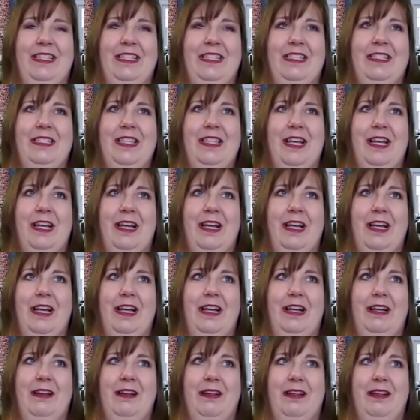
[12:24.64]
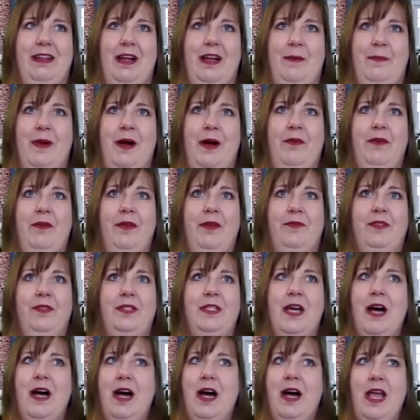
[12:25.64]
just the amount of
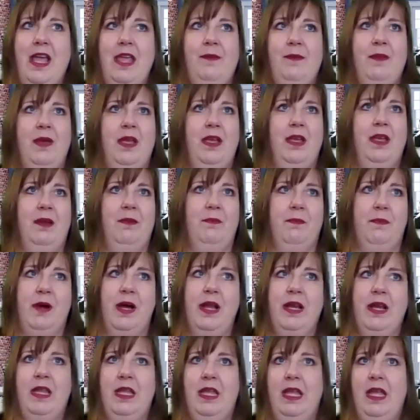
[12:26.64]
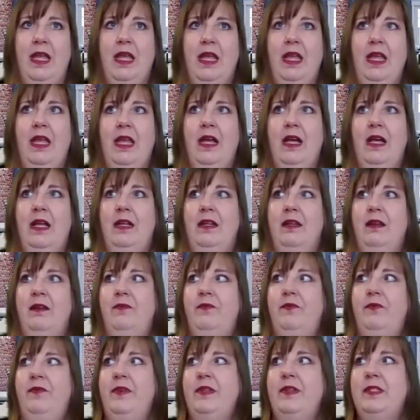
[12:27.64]
time and money and
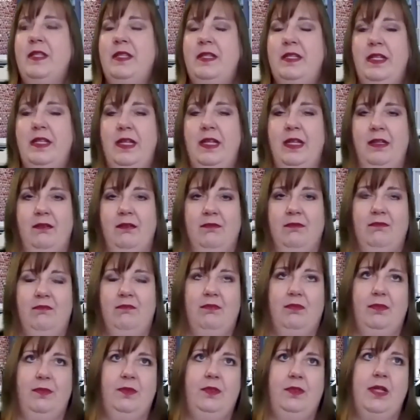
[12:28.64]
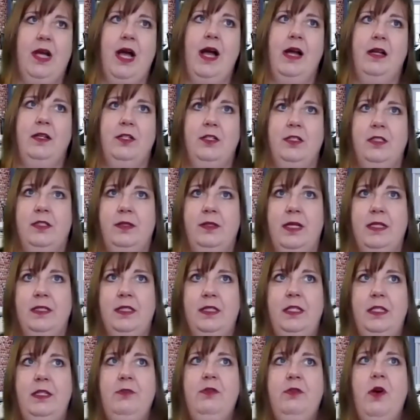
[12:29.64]
visiting doctors,
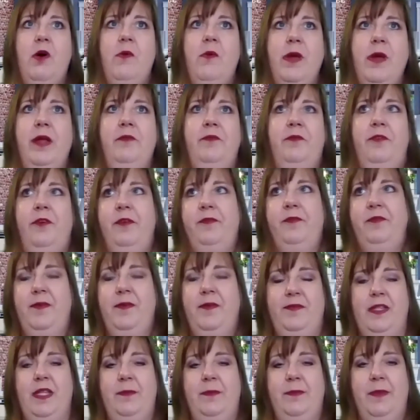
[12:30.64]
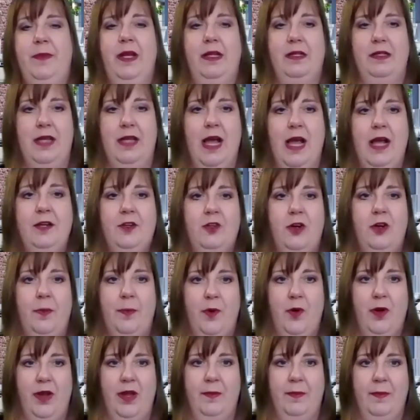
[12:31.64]
because you go in for a 15-minute doctor
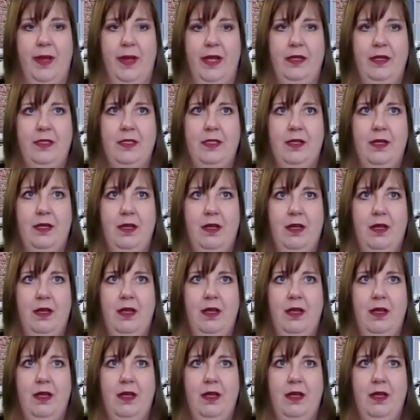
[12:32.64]
appointment.